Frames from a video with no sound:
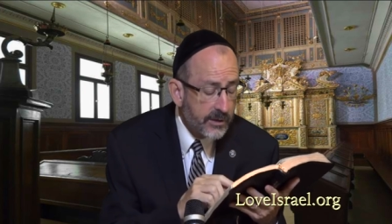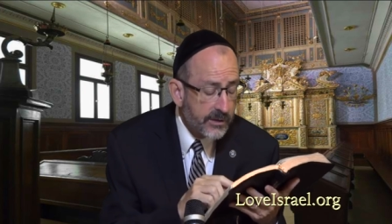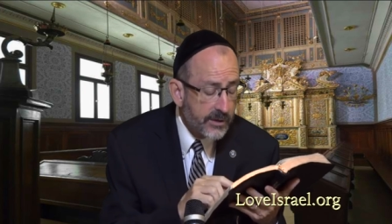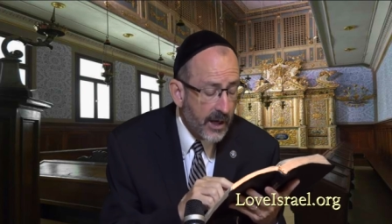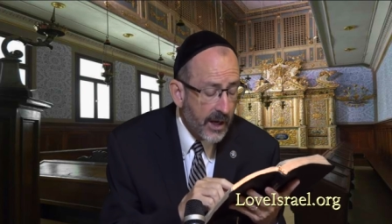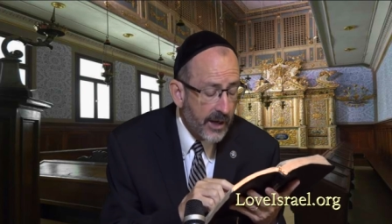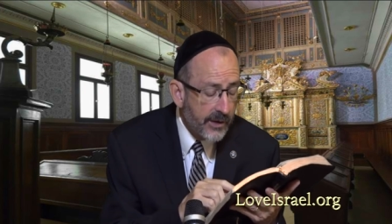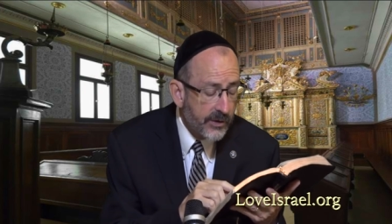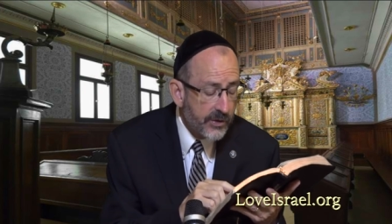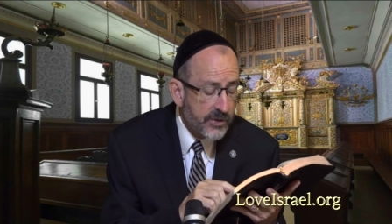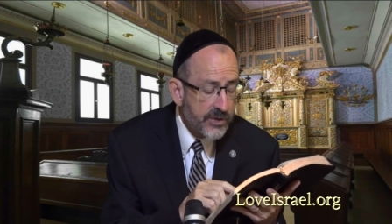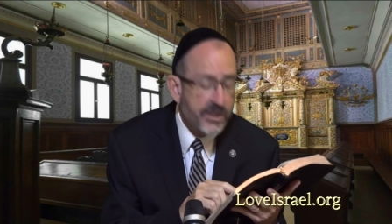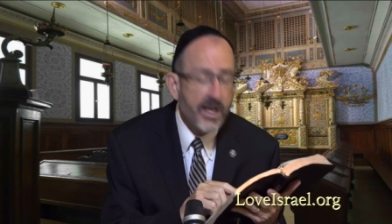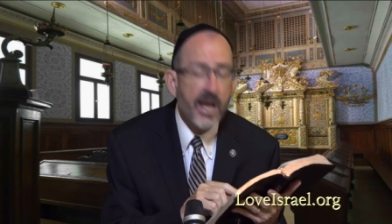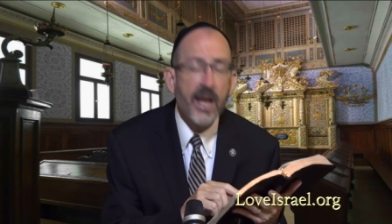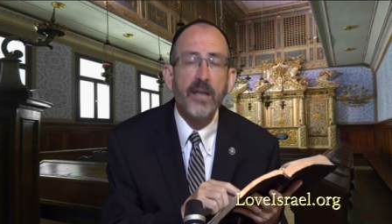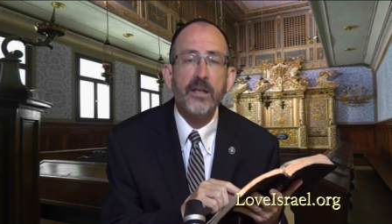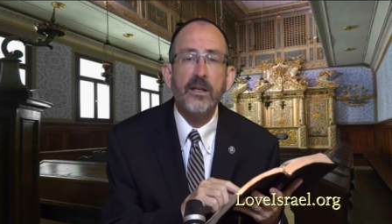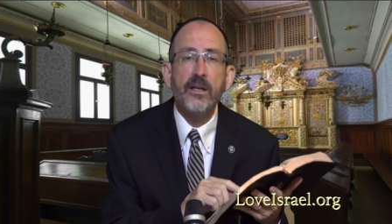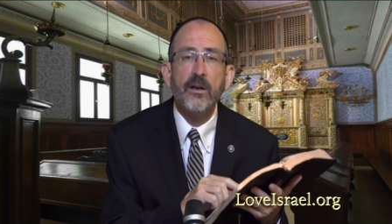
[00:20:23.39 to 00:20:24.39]
to
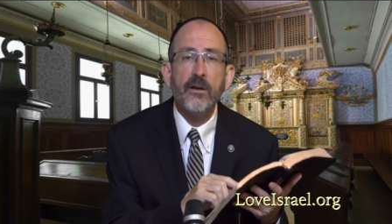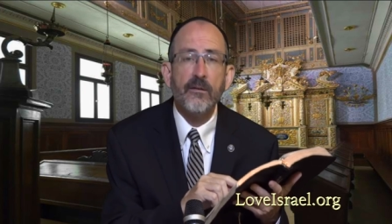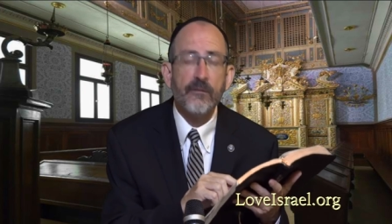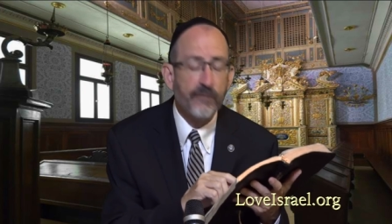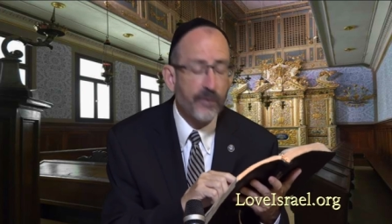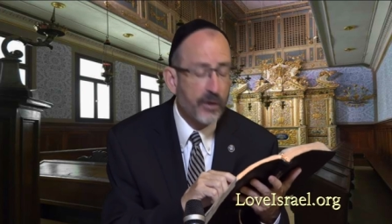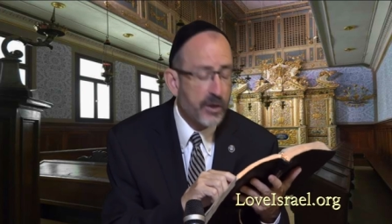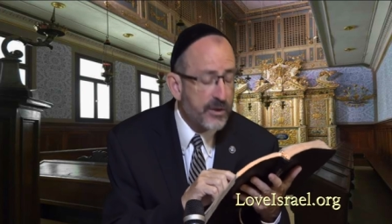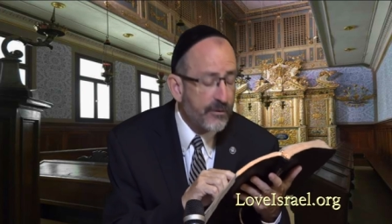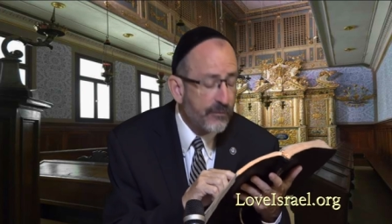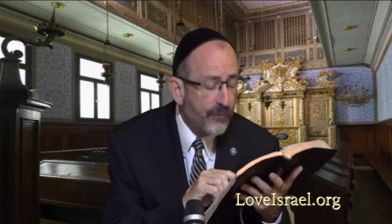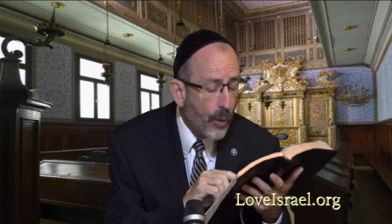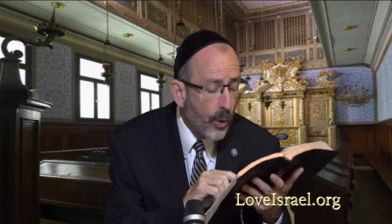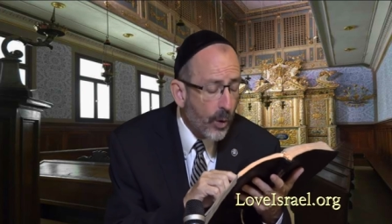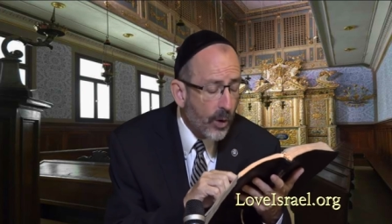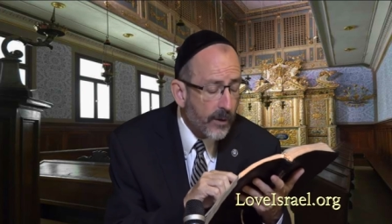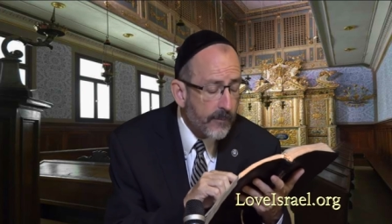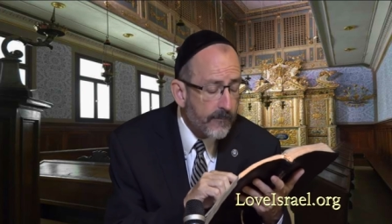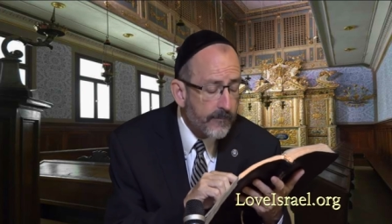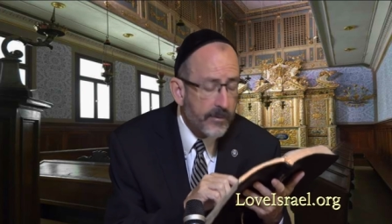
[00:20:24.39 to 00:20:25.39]
understand it. Verse
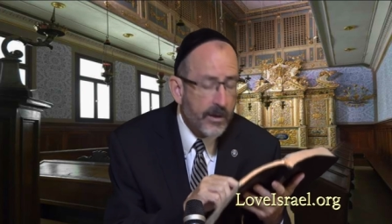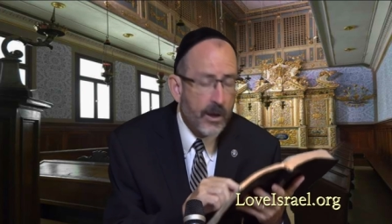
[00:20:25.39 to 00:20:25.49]
4.